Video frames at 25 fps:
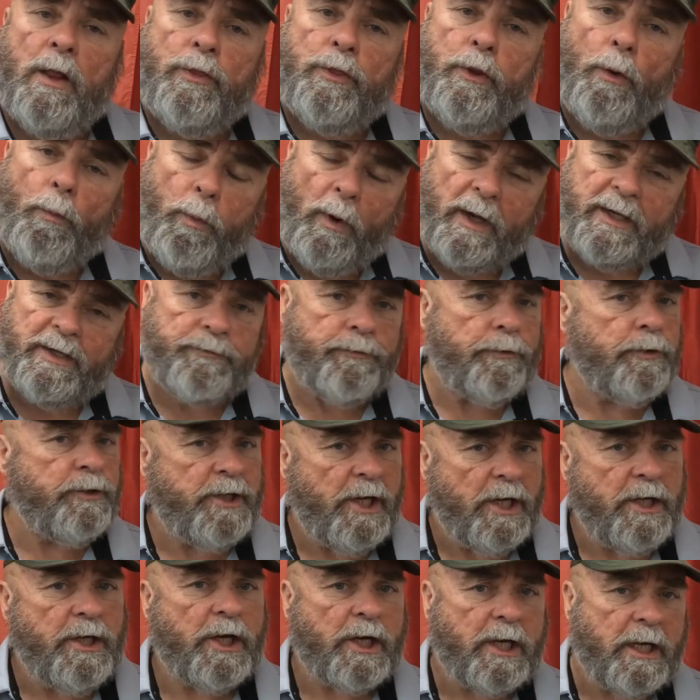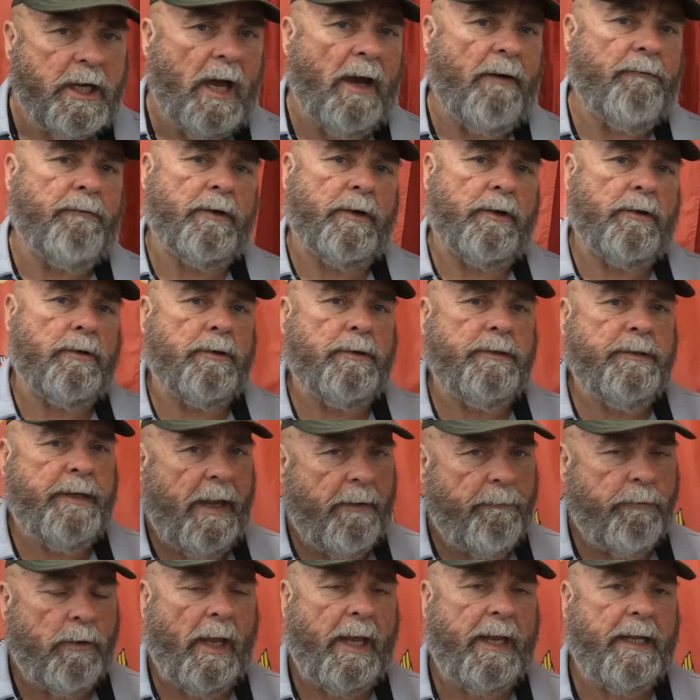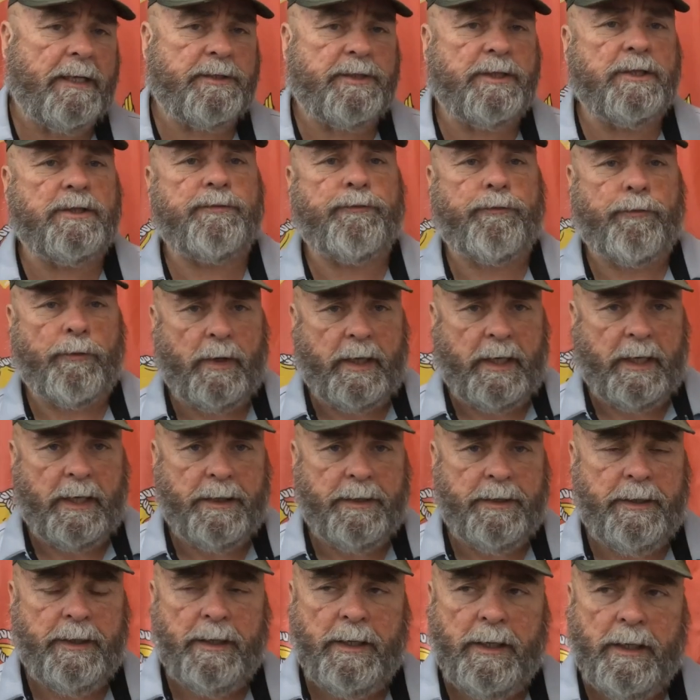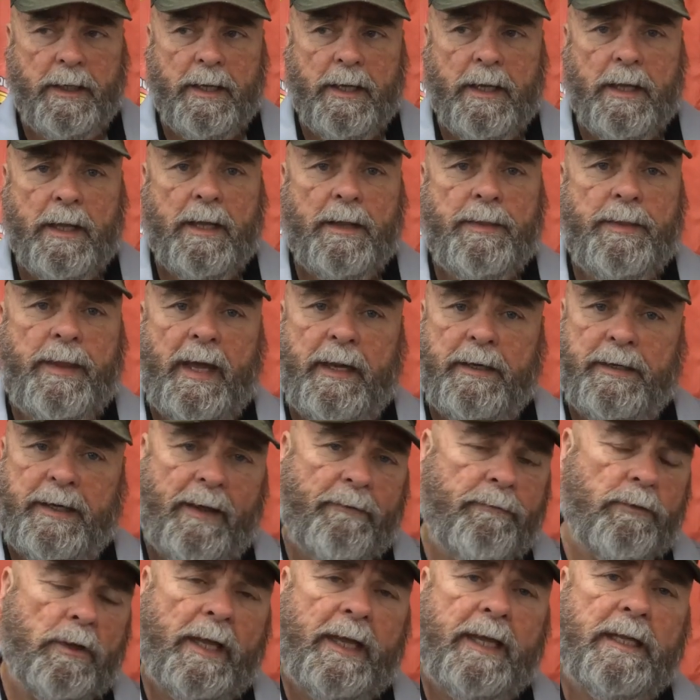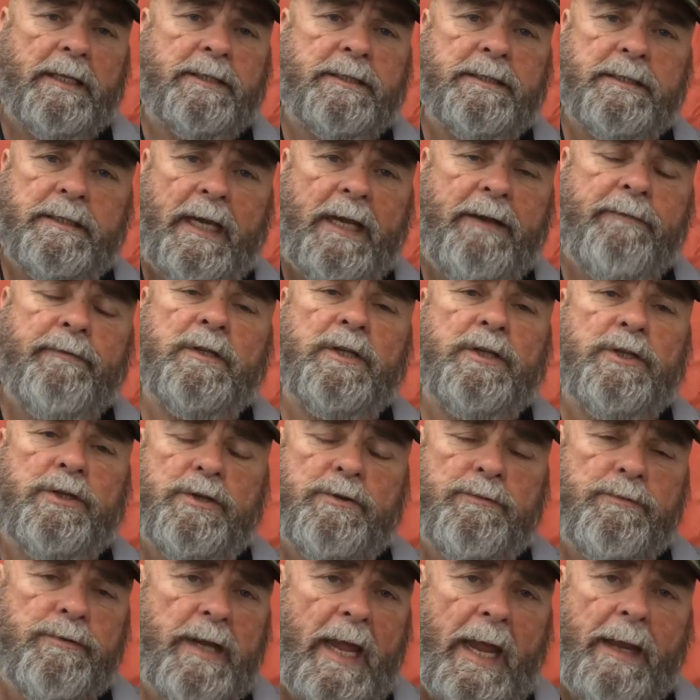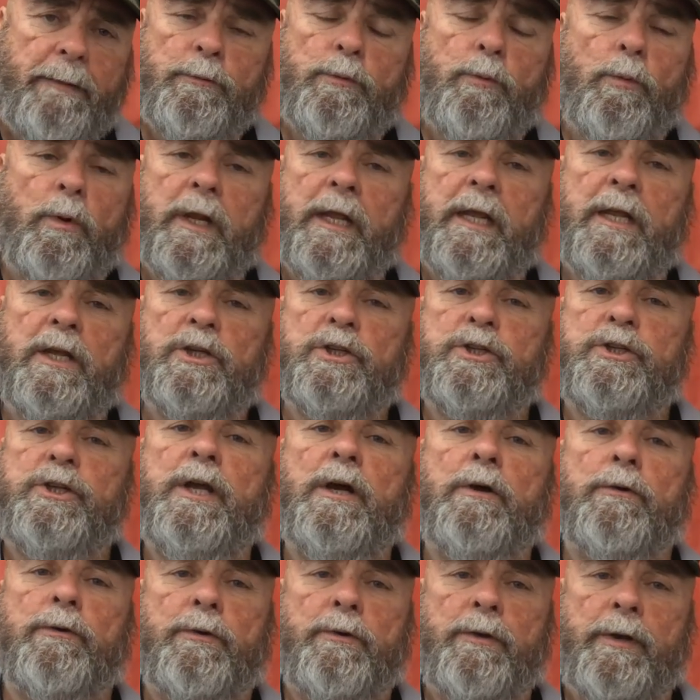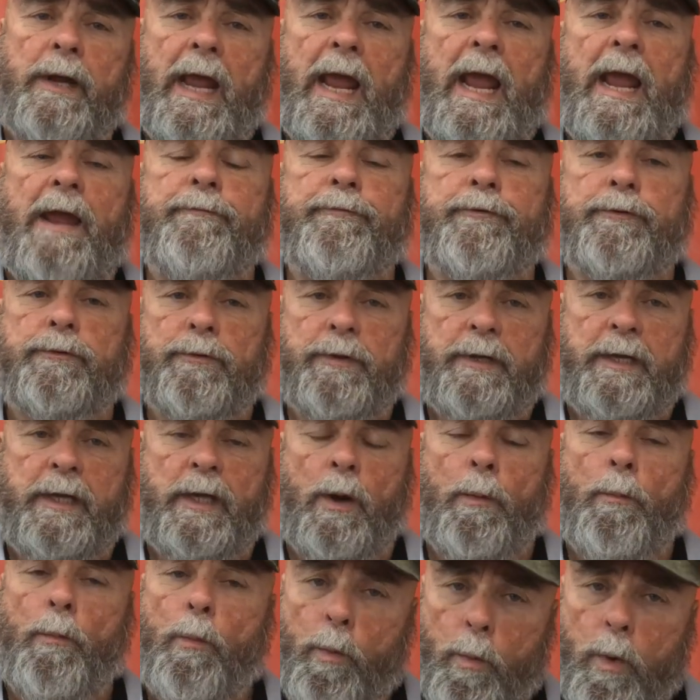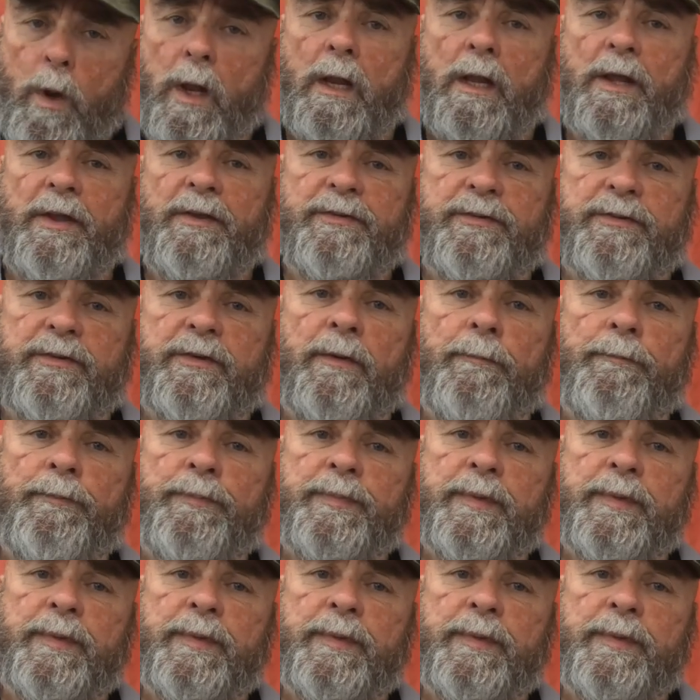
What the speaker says: The West Virginia governor, Devil Ance's friend, that Devil Ance even named one of his children after him, Willis.